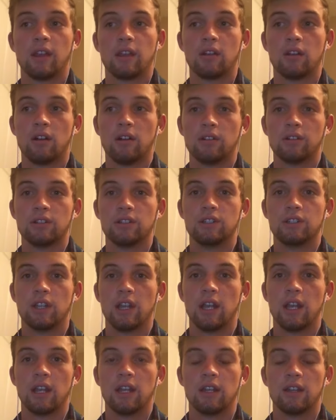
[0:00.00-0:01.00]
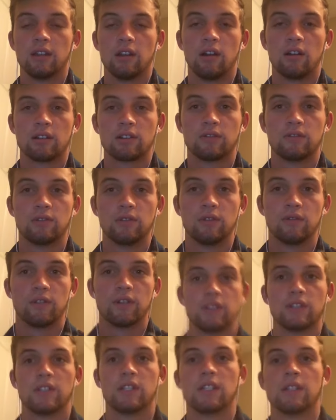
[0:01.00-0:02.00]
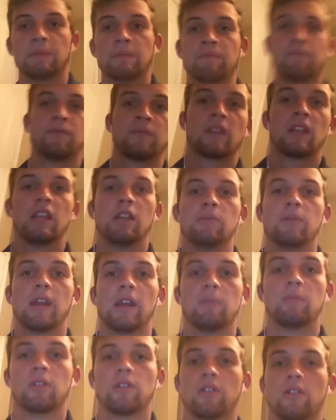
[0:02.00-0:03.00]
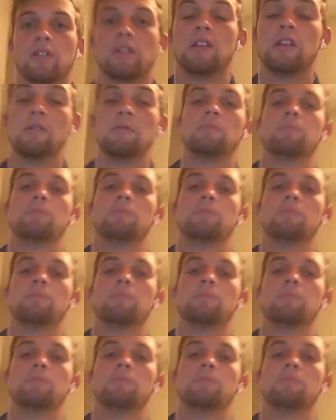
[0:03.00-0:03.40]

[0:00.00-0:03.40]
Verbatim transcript: College and Oxford University, he began a, he